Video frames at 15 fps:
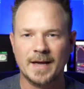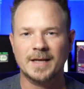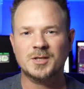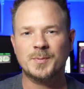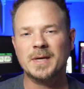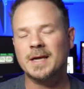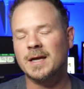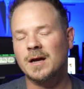And
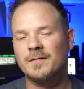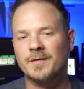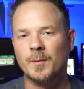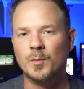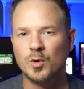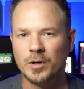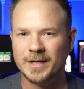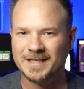speaking of
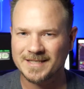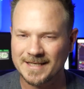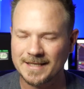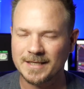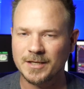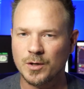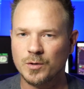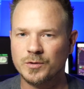more
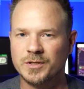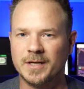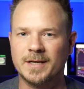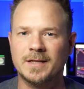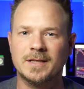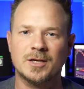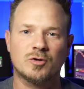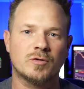CEOs
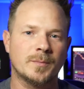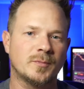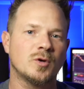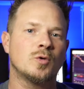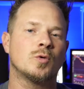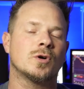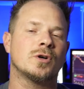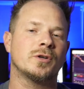in the crypto
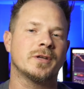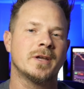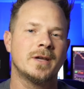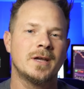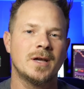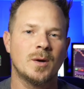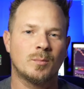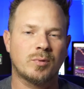world,
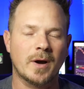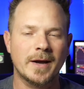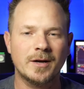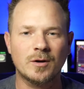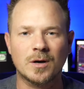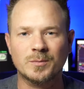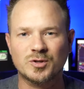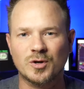Brian
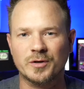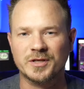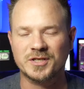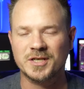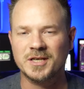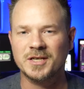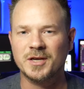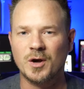Armstrong, the
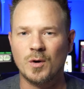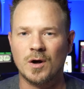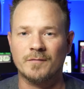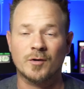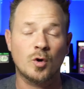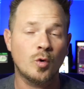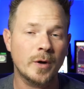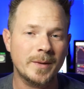CEO
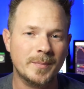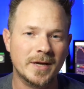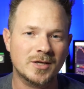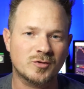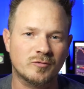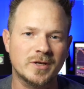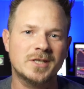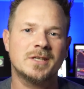of
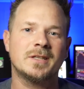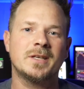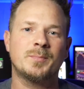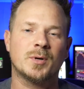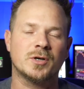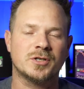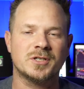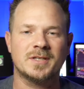Coinbase, recently
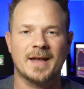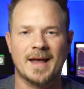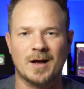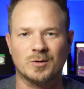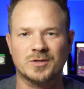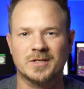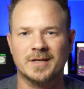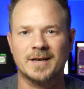purchased a
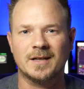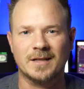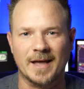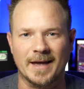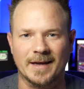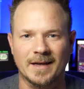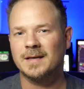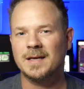house in LA.